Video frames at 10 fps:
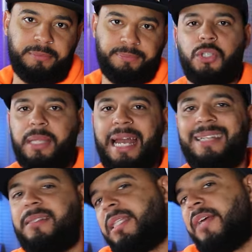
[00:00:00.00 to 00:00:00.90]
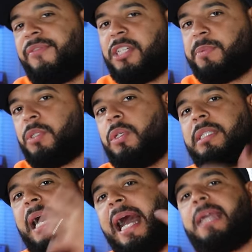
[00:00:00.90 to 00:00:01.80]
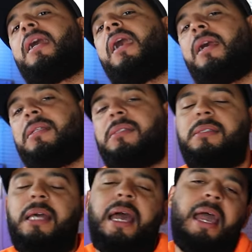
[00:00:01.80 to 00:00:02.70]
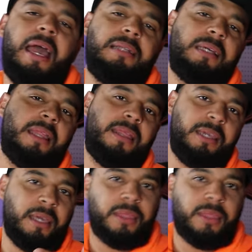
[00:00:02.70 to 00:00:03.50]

So that is the difference between the Icons and the